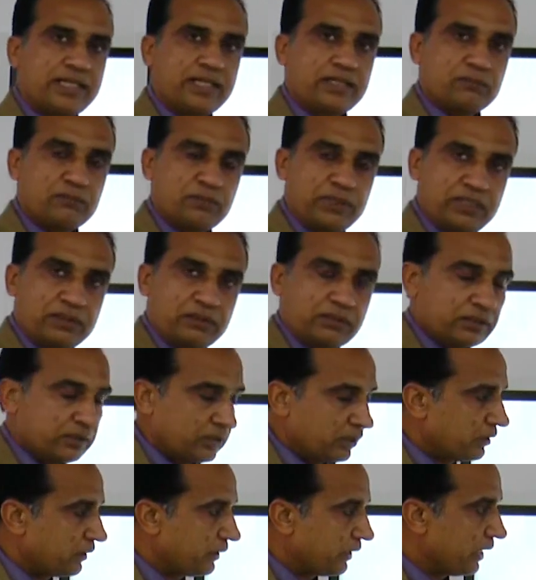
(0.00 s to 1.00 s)
can be
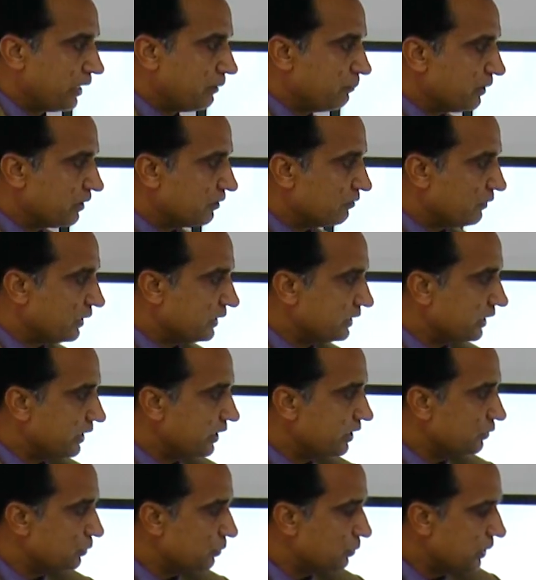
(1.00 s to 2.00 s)

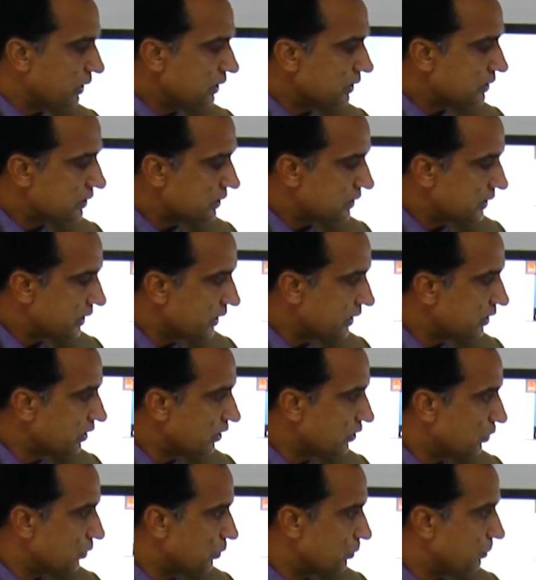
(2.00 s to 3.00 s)
converted into a single
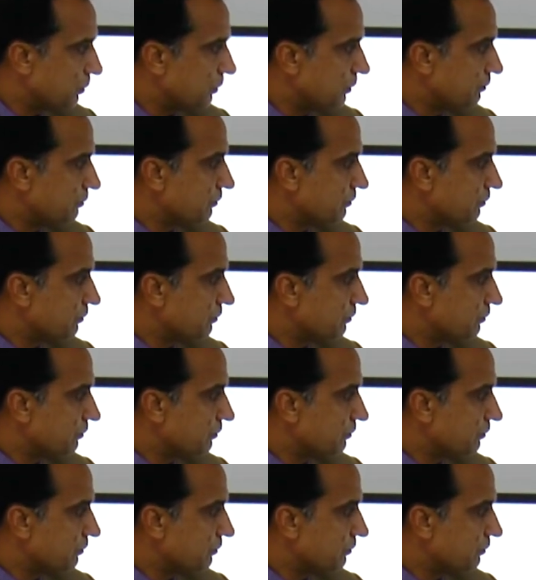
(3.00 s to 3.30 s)
group.